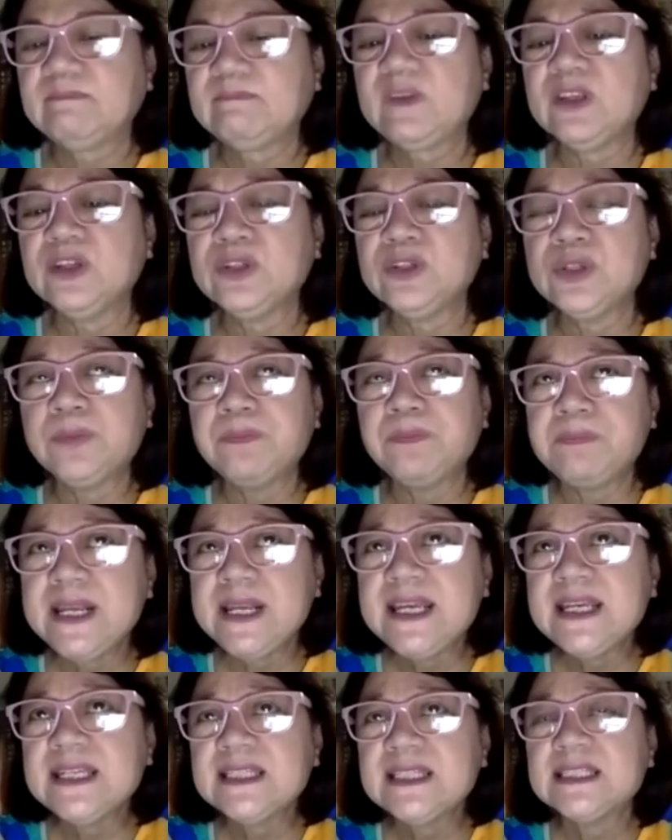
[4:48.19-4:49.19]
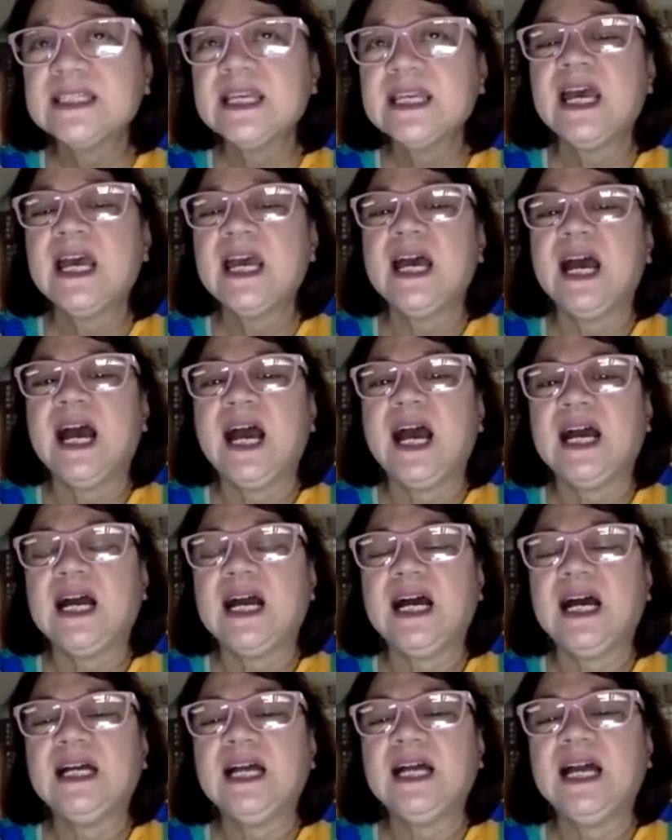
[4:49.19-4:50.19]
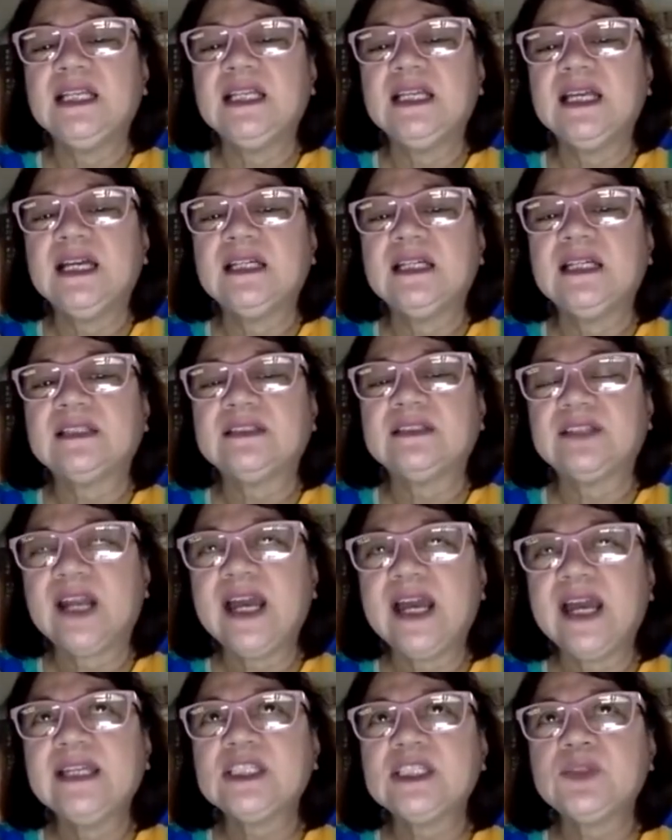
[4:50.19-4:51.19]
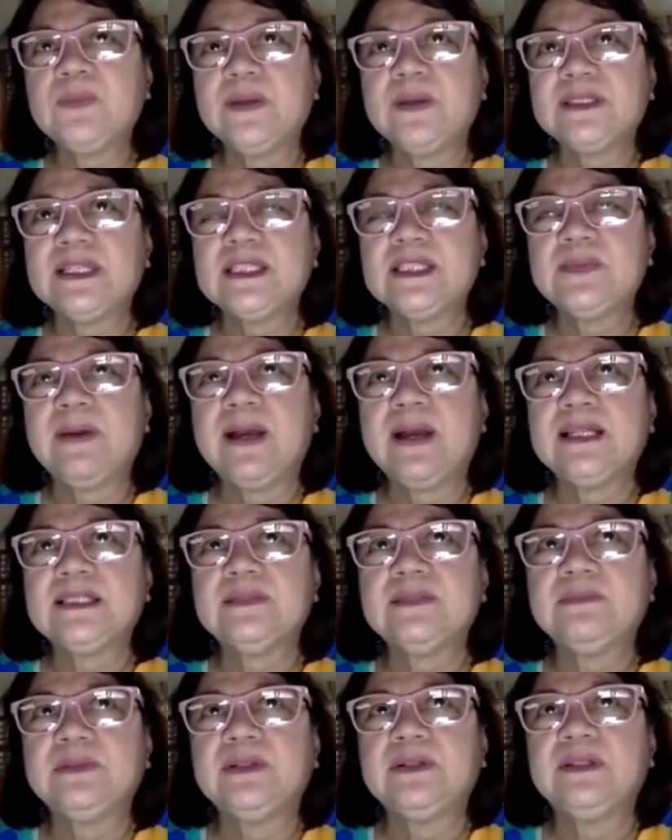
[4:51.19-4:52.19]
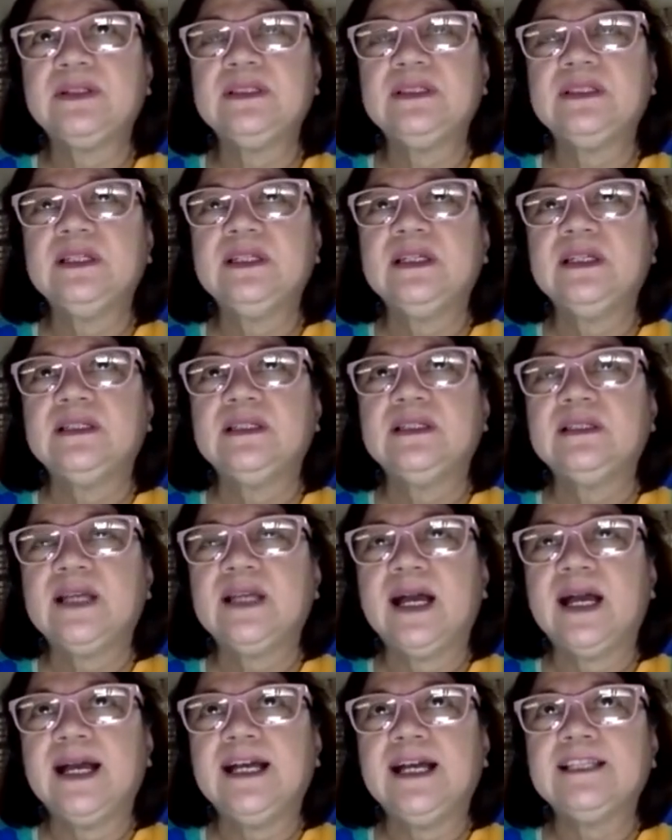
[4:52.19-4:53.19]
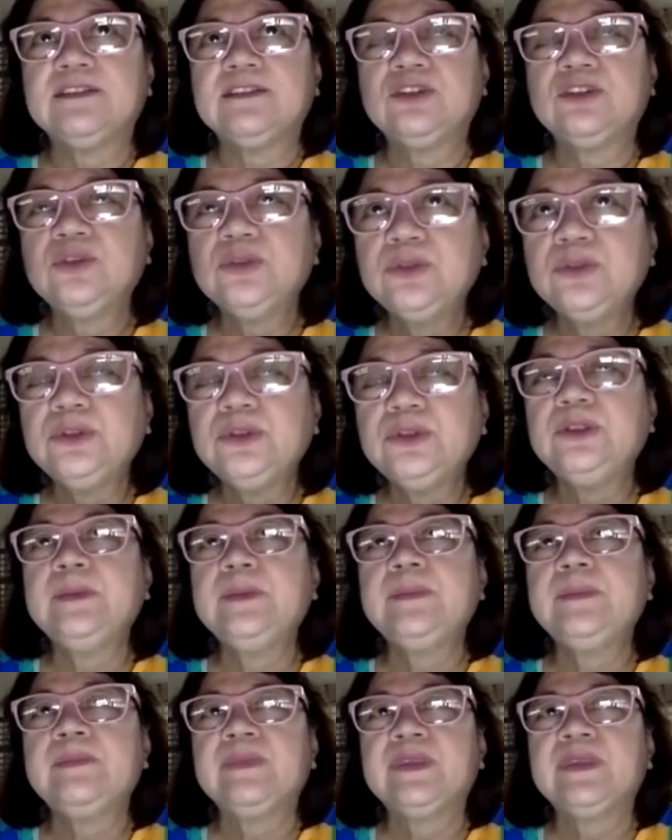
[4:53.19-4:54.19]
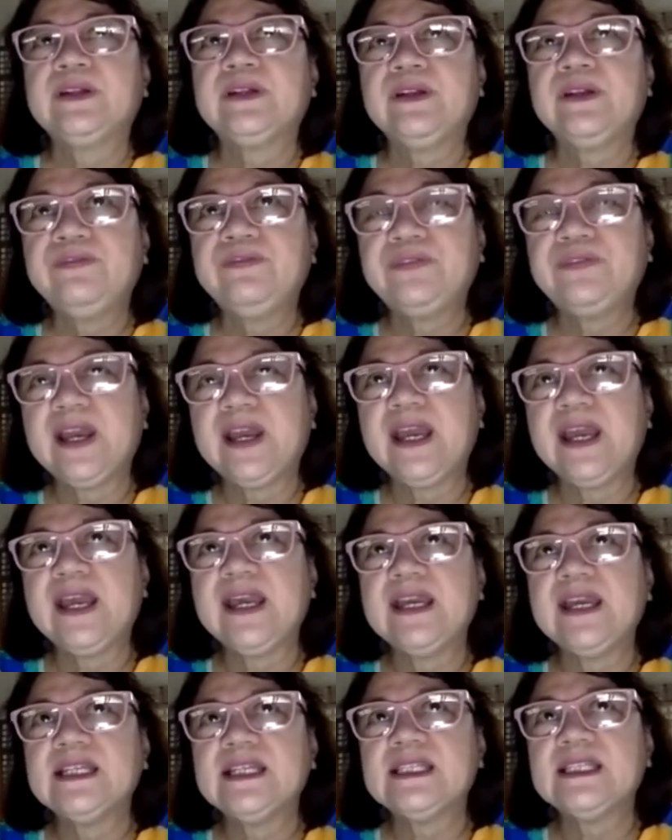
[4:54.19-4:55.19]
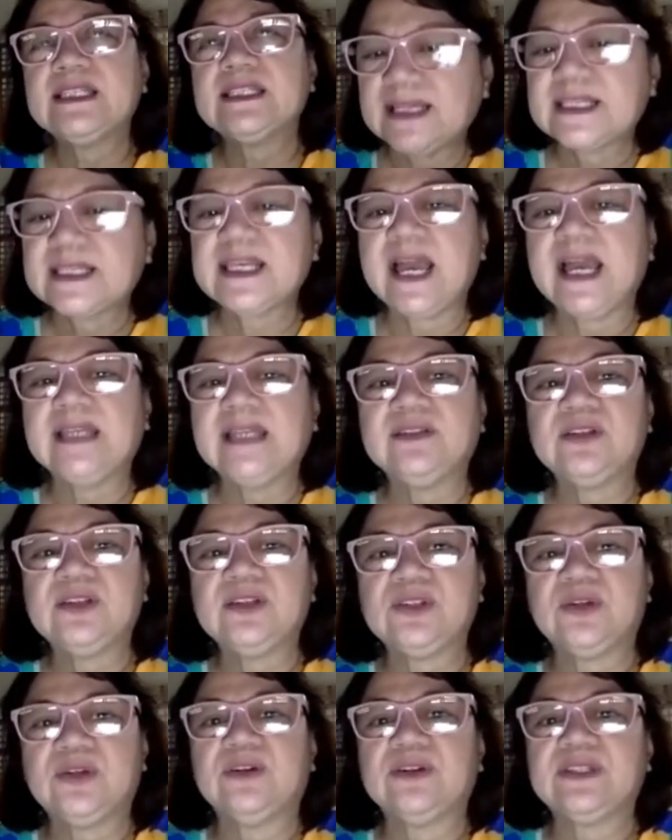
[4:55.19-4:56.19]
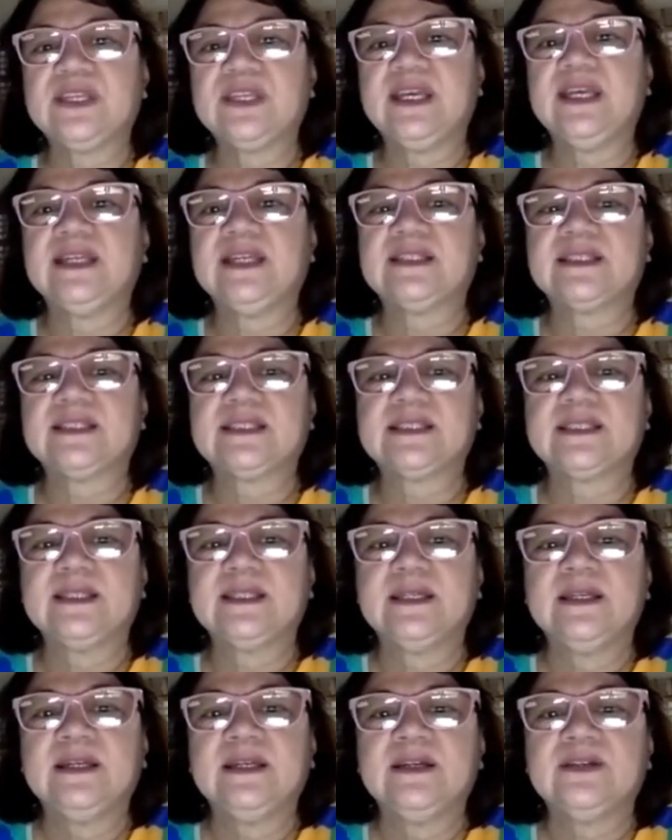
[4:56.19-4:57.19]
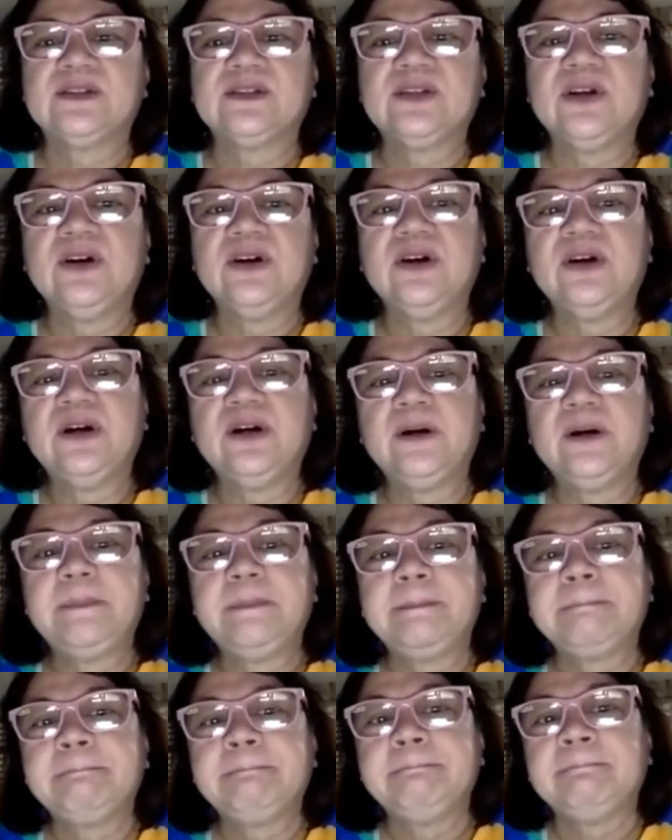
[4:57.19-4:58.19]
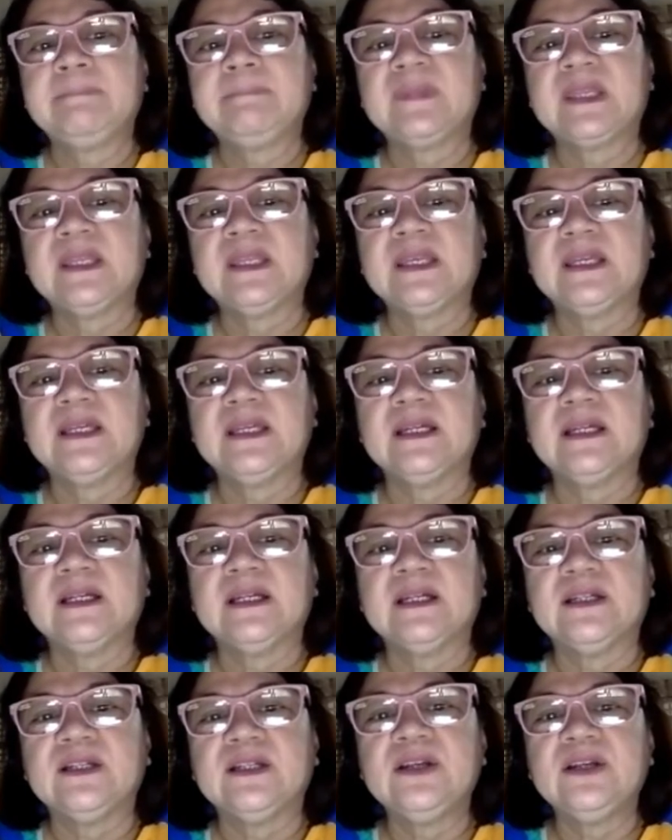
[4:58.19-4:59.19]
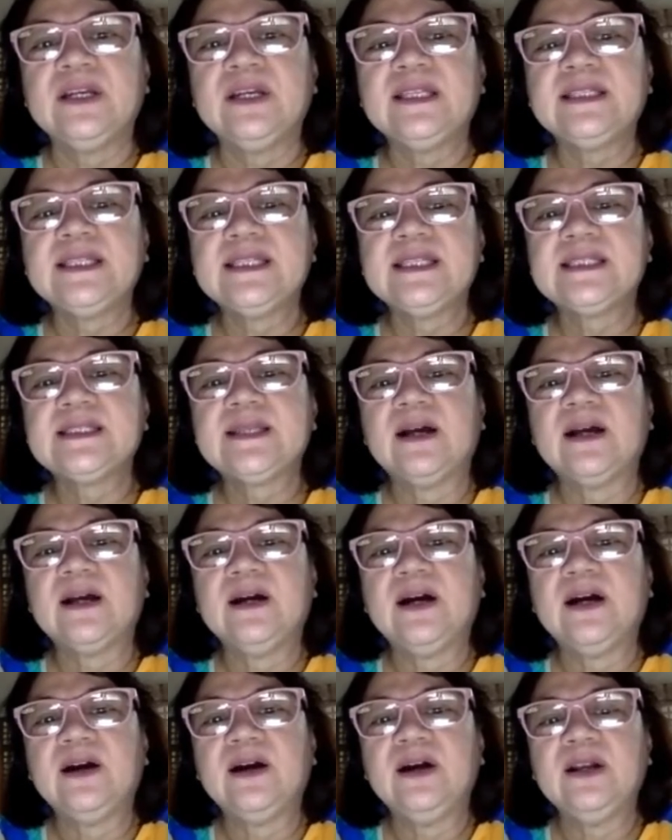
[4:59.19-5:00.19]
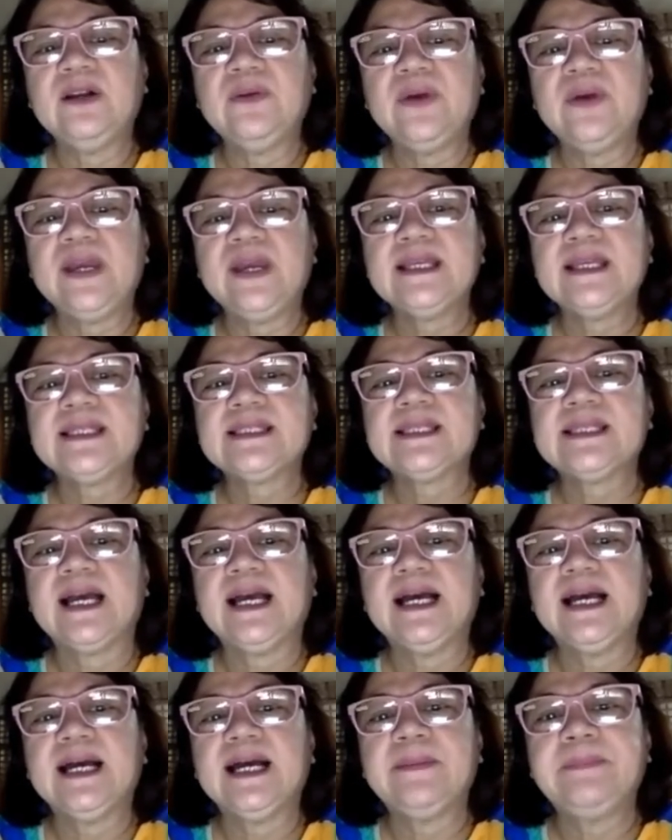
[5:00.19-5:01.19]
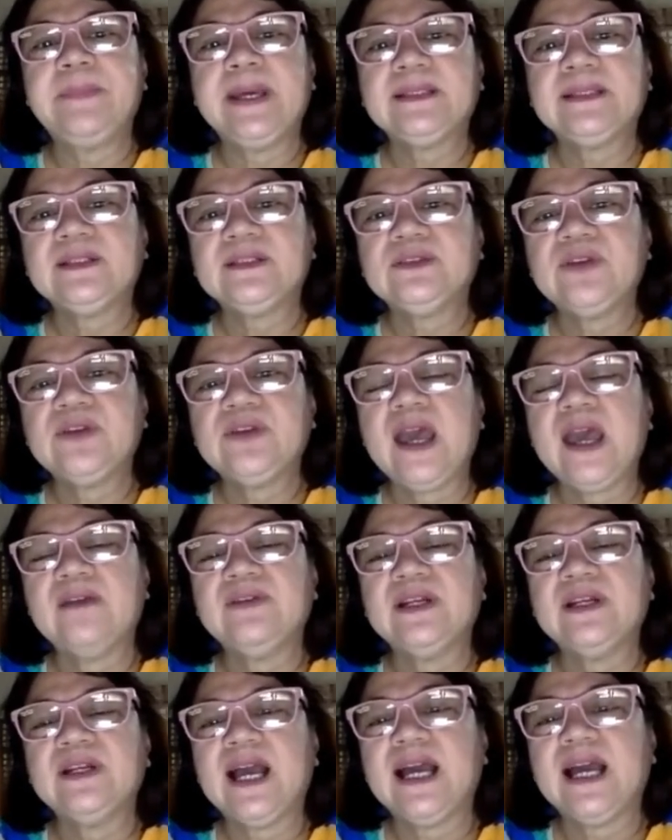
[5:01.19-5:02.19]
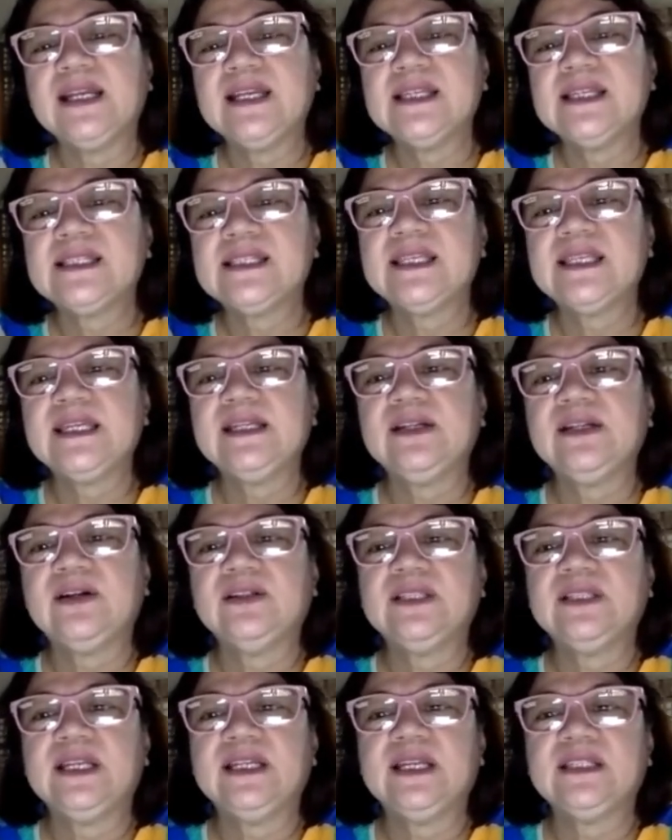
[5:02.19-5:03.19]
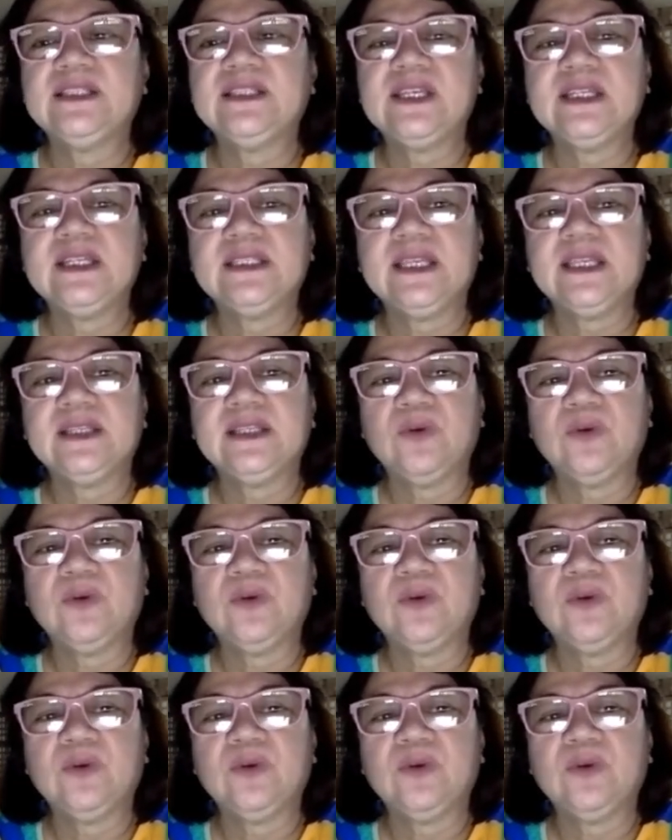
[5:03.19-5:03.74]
So please try as much as possible to rephrase, cite the sources. So it is always better to have an honest zero than a cheated